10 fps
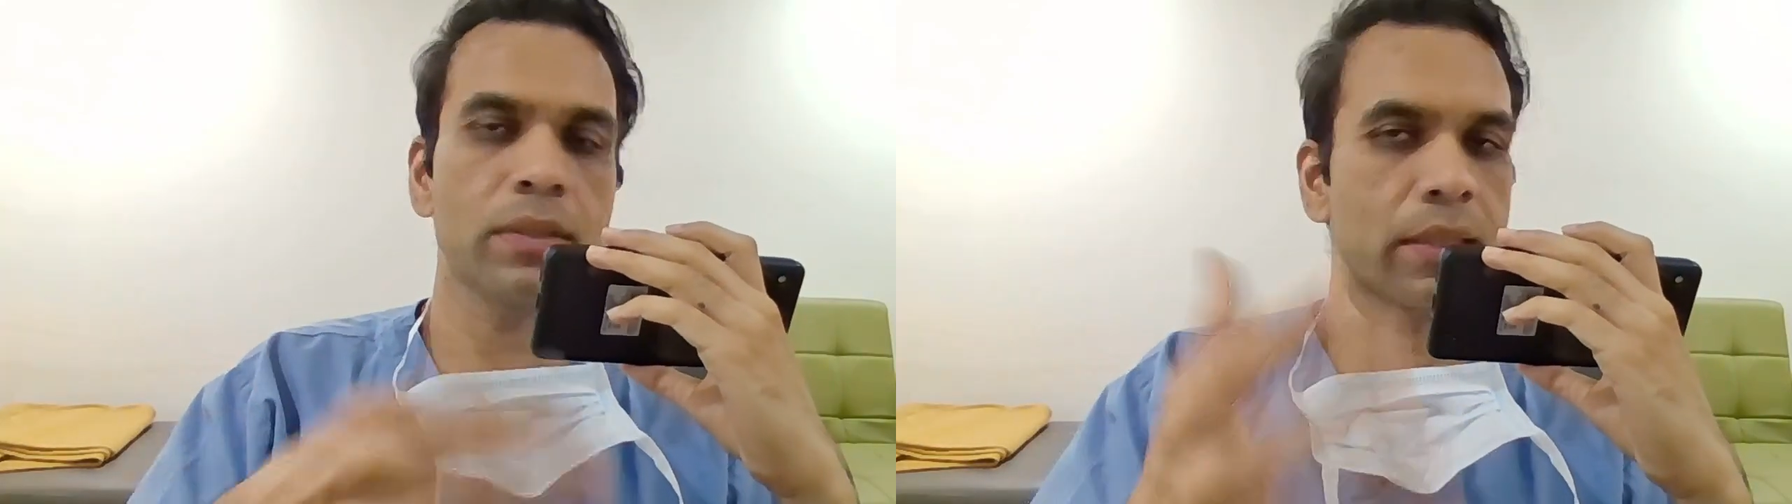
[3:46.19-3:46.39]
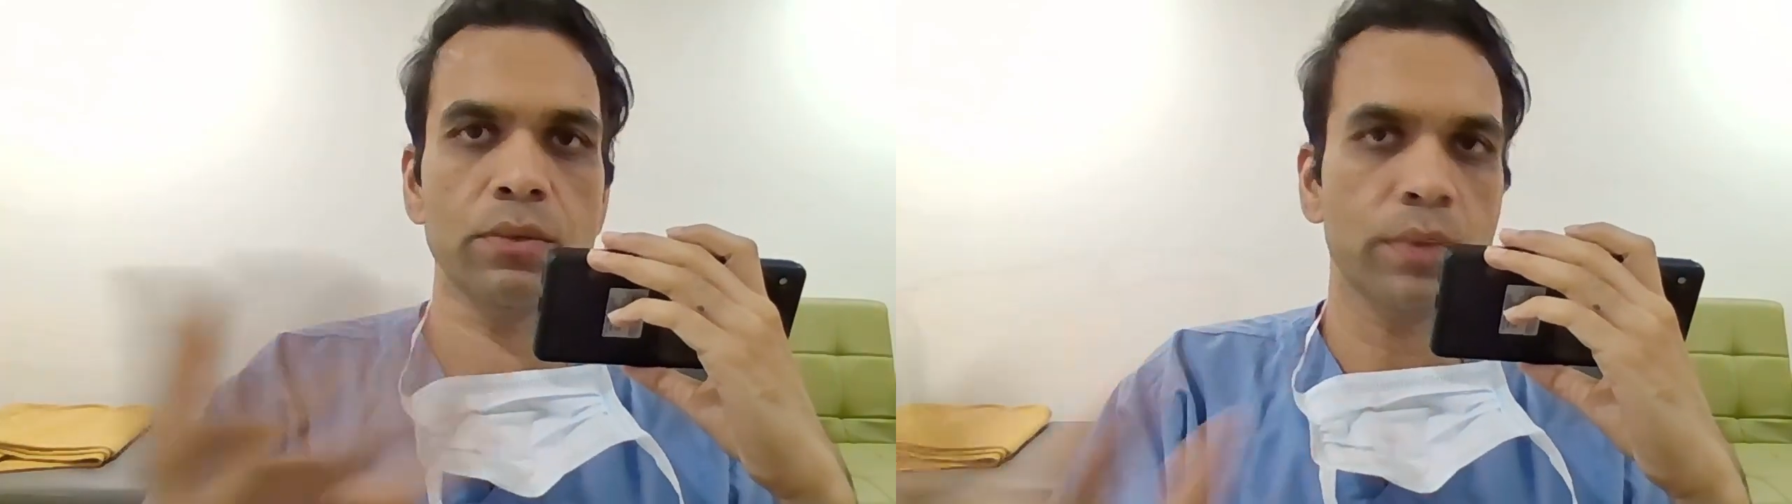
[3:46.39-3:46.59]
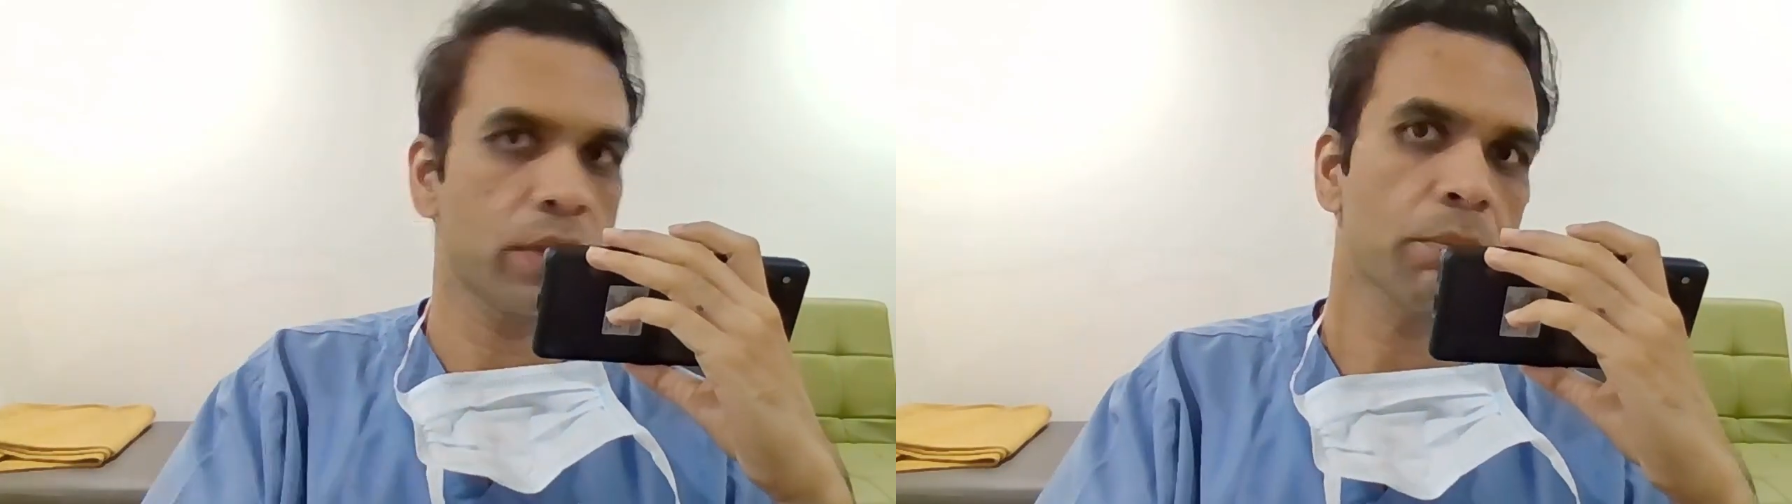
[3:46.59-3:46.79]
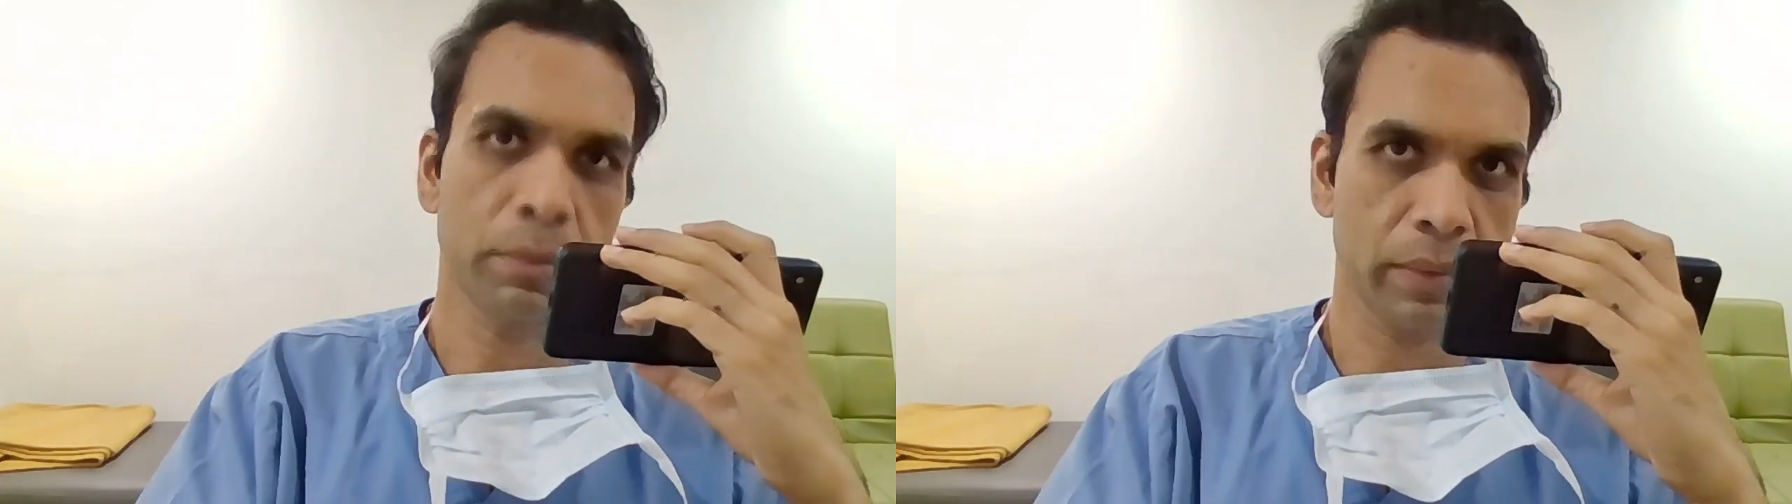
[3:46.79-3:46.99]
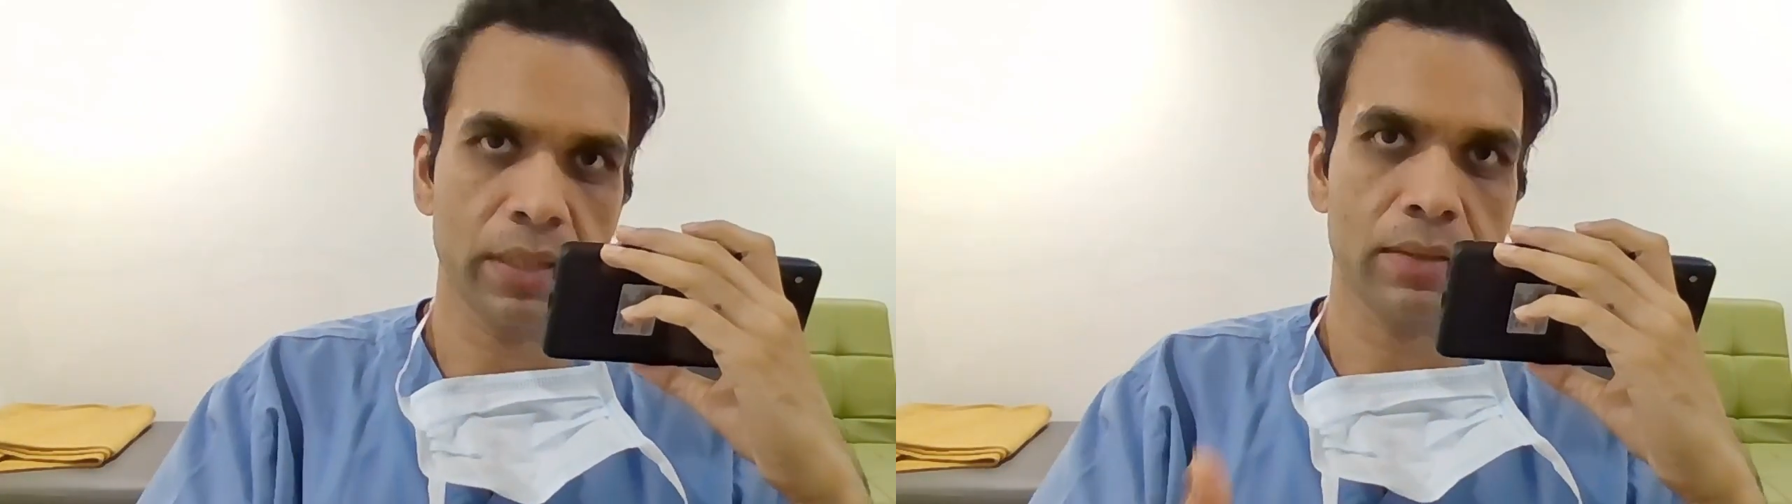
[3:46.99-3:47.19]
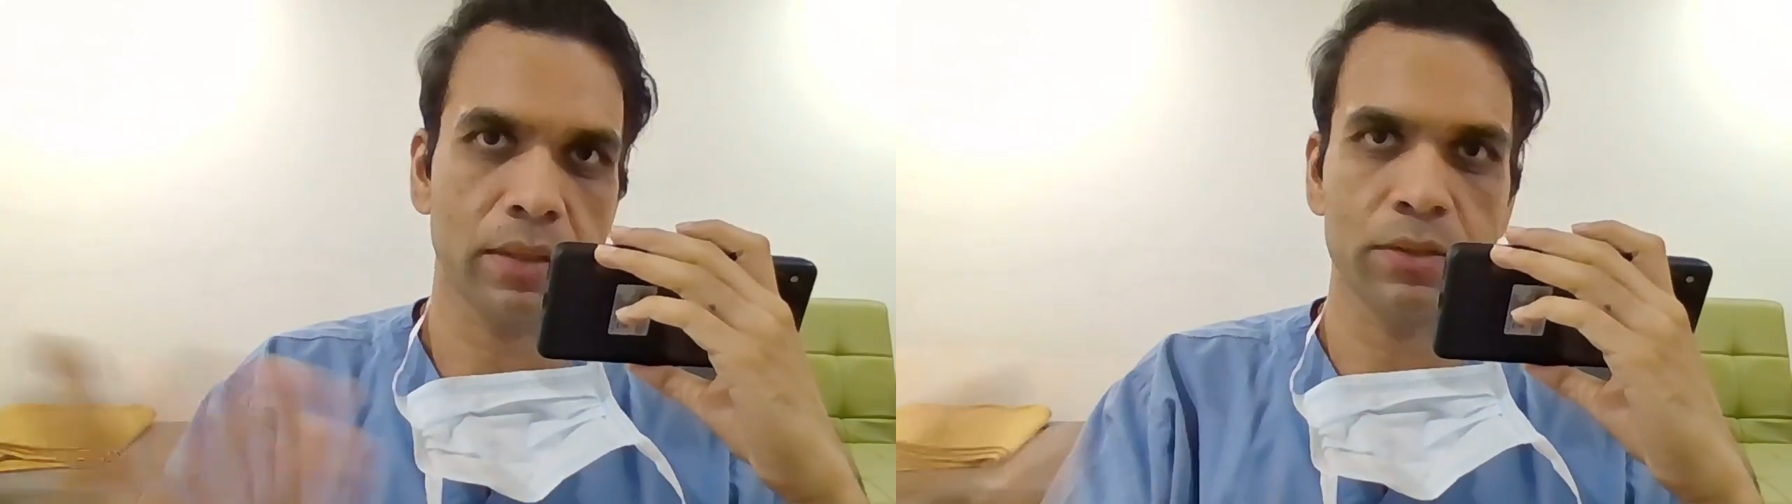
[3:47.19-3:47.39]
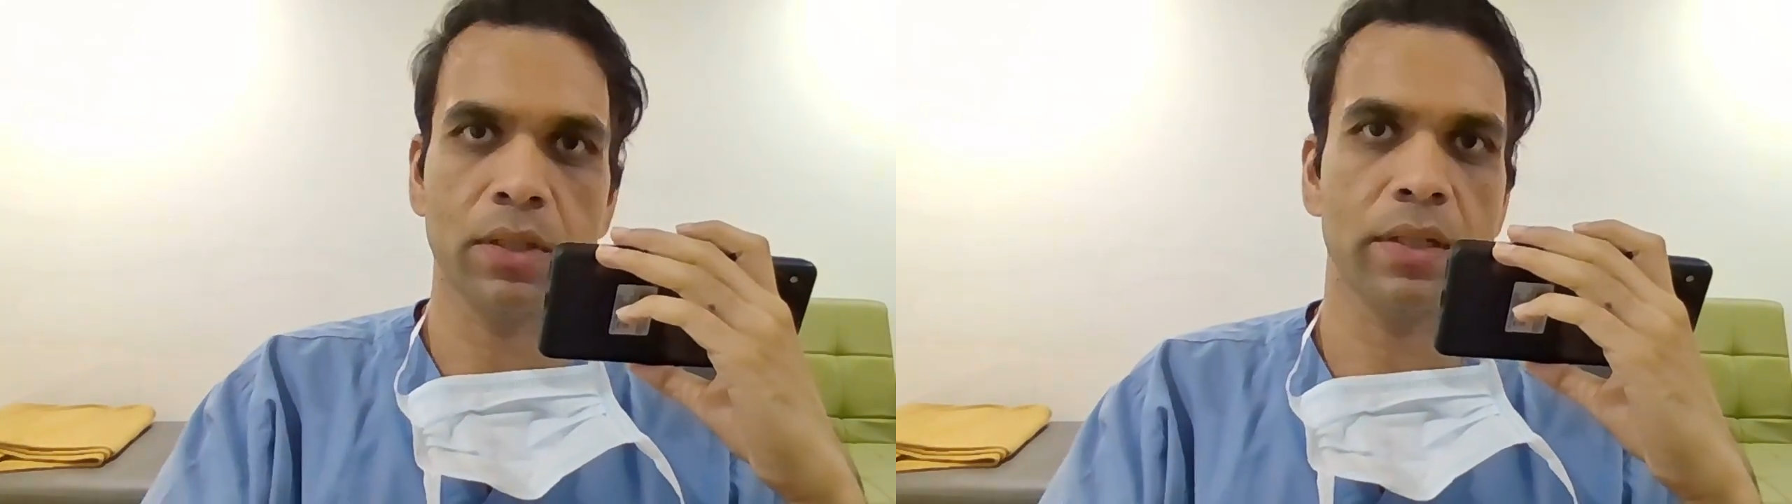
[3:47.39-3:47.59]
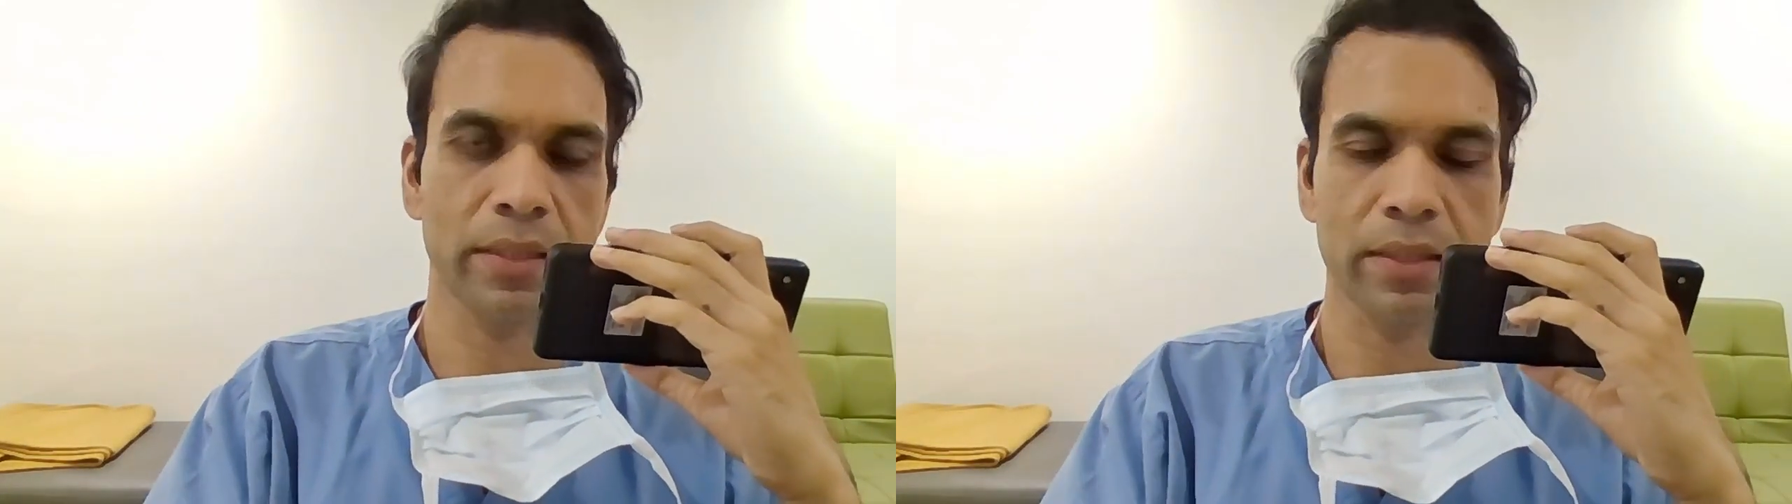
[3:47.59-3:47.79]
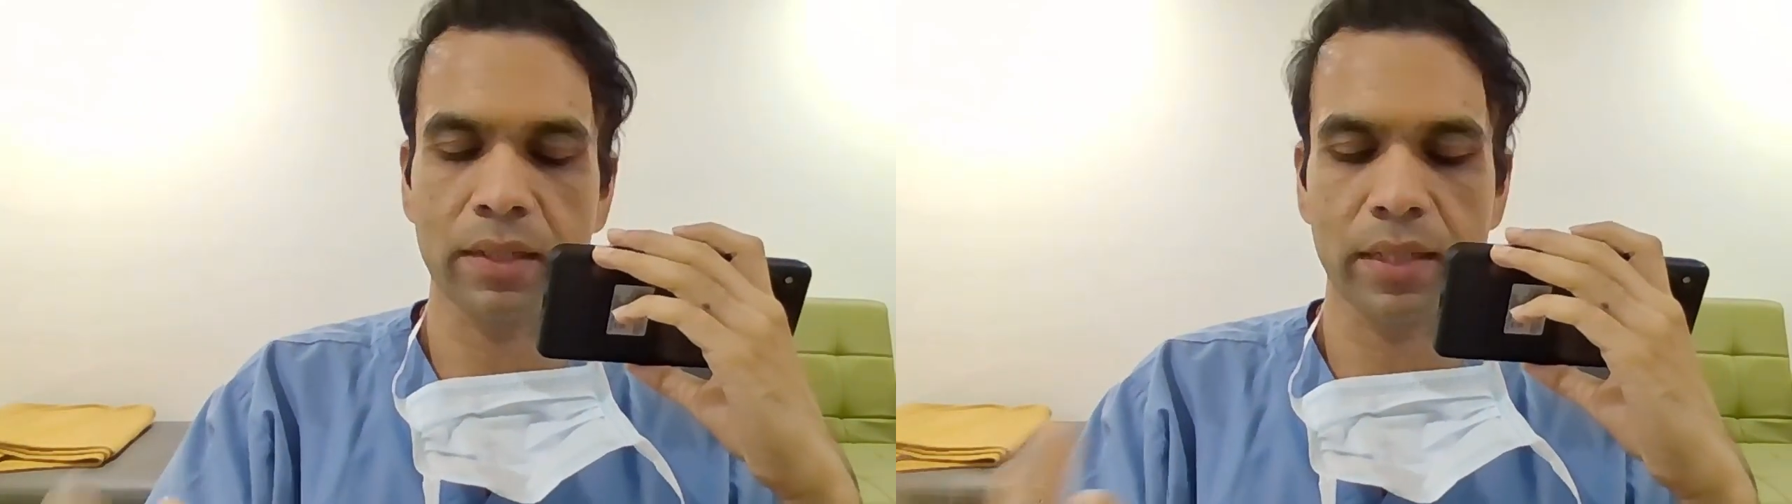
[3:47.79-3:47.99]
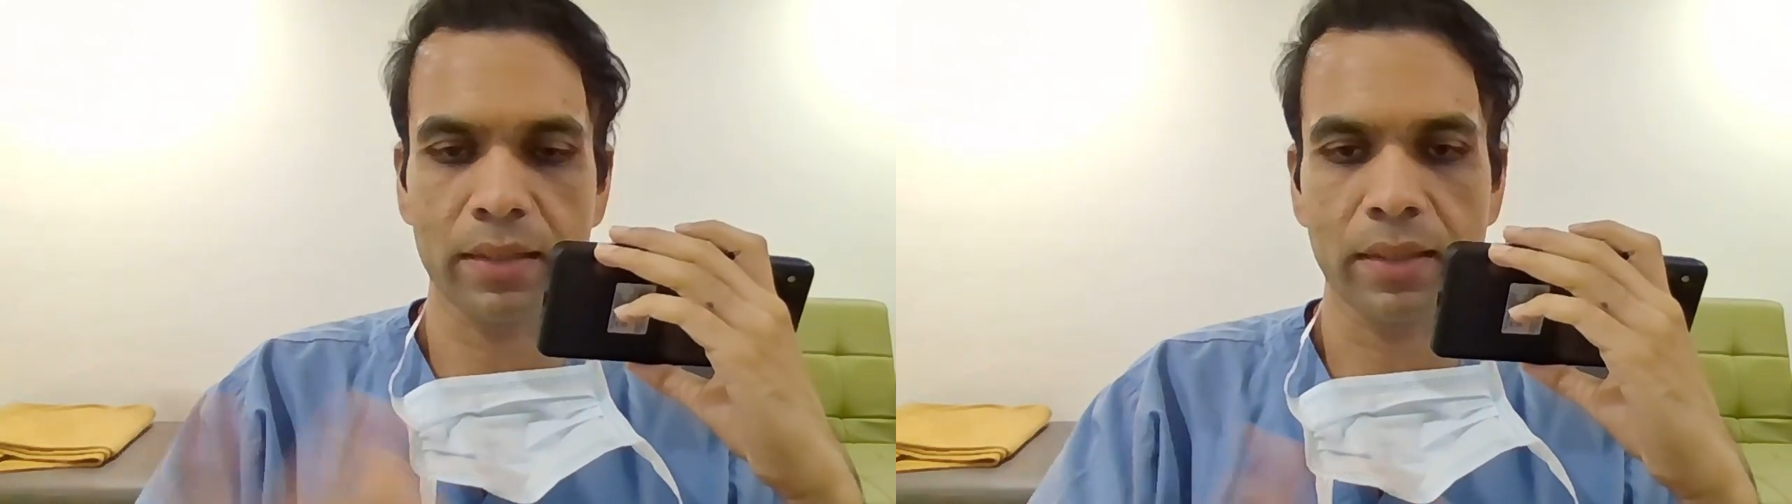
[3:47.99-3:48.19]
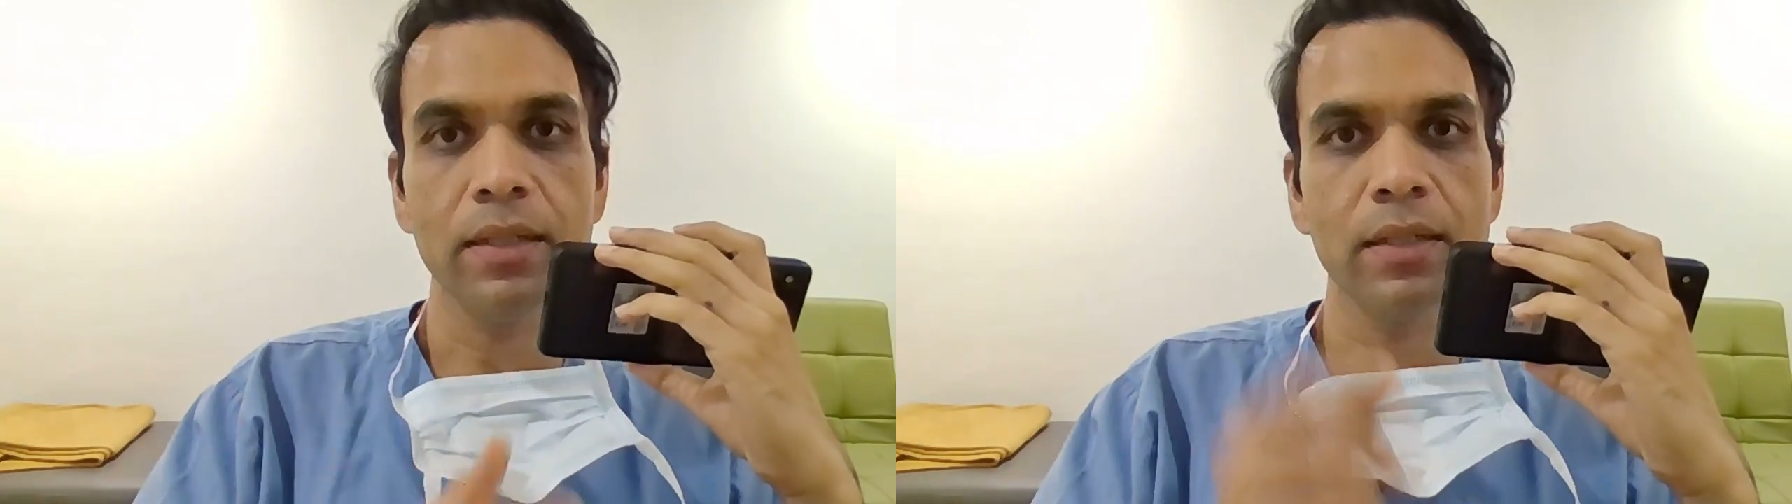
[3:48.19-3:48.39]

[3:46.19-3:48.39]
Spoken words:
That is where your memory is consolidated, right?